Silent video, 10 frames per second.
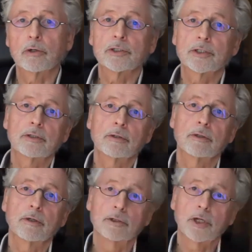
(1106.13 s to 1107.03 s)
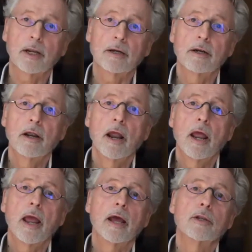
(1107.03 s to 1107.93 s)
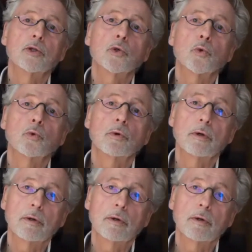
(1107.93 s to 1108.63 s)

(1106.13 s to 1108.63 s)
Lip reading: sit on a chair, and you